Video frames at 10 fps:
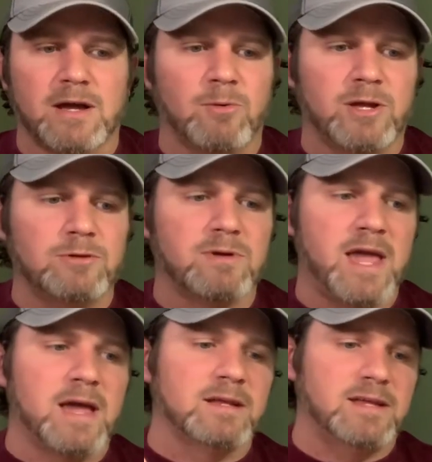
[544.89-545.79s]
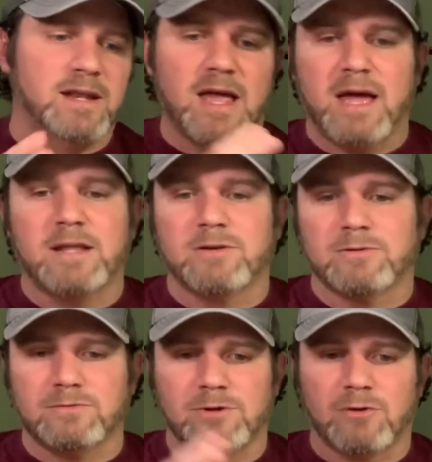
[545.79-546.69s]
That way you can't get ahead
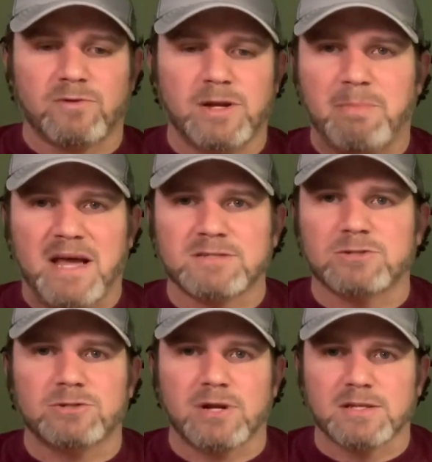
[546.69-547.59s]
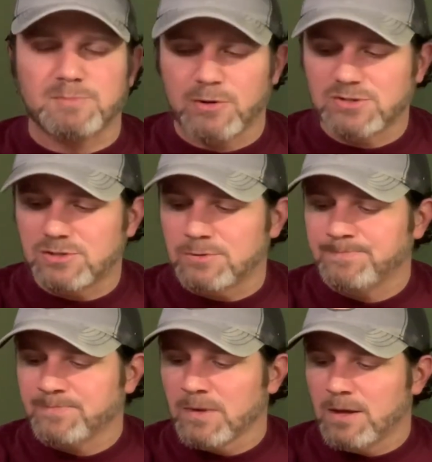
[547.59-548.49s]
or you know read a passage you're not supposed to.
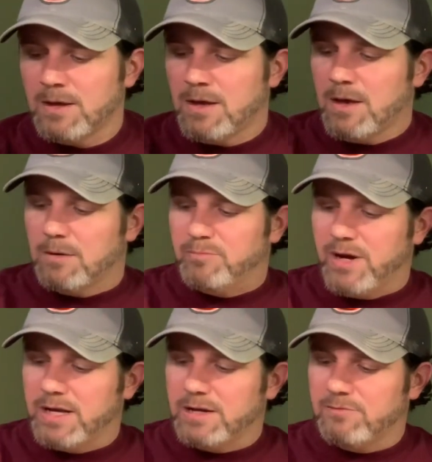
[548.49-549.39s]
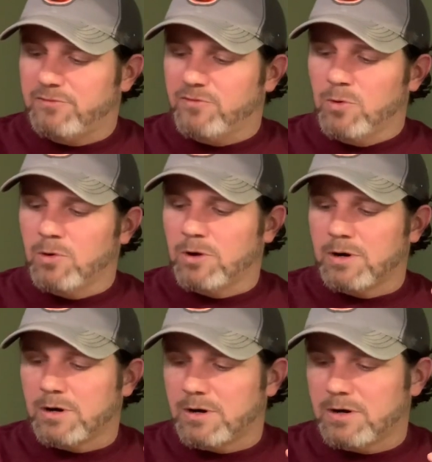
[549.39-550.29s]
But
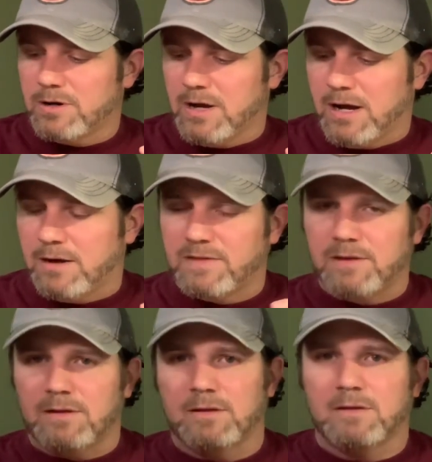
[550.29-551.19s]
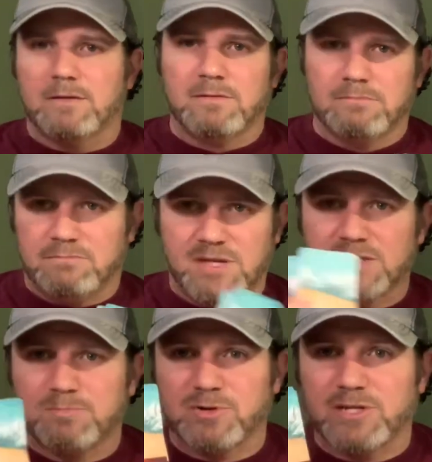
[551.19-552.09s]
for uh, the,
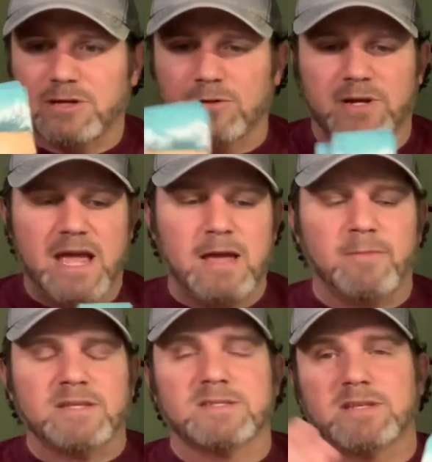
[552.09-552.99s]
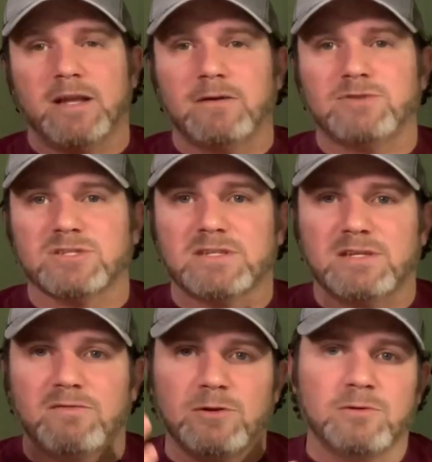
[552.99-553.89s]
this particular game, instead of just
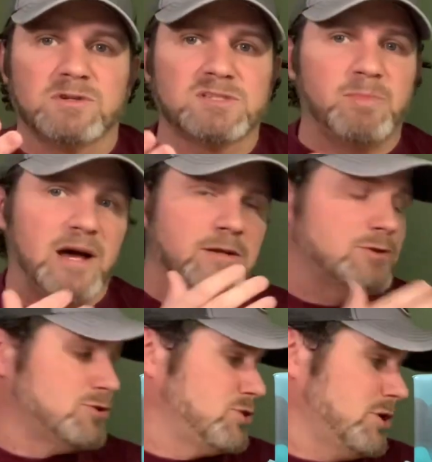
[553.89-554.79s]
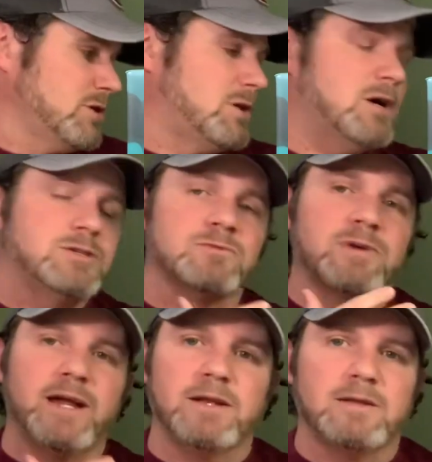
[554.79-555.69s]
giving you a spot on your journey log to
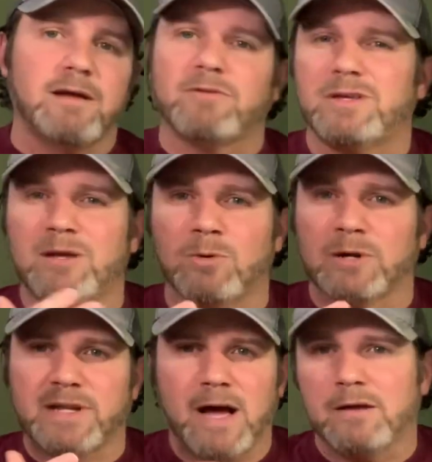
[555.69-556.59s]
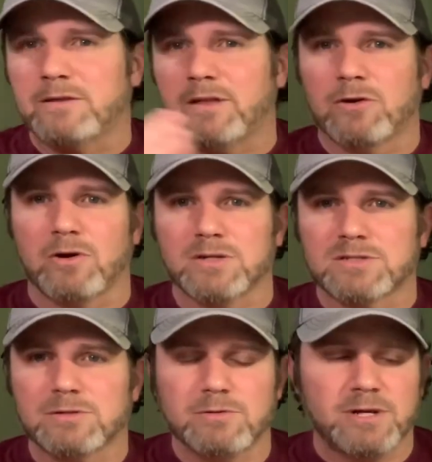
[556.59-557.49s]
write every keyword down and then cross
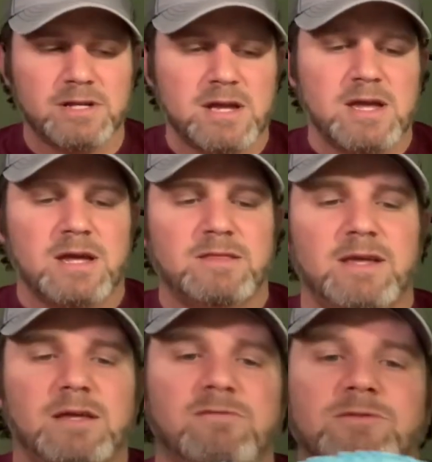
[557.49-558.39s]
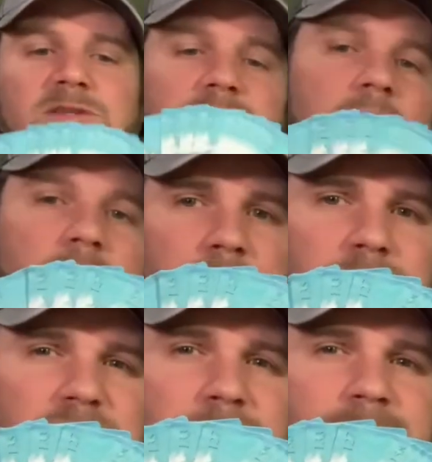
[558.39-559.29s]
through it, they give you these
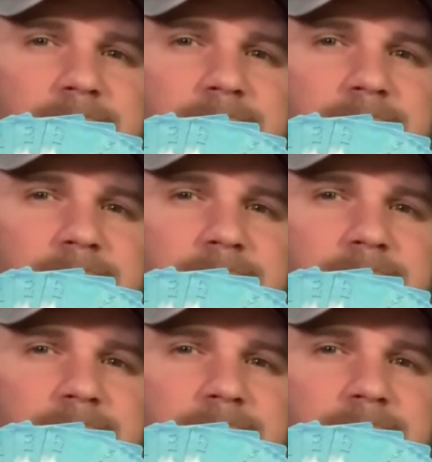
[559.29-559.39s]
cards.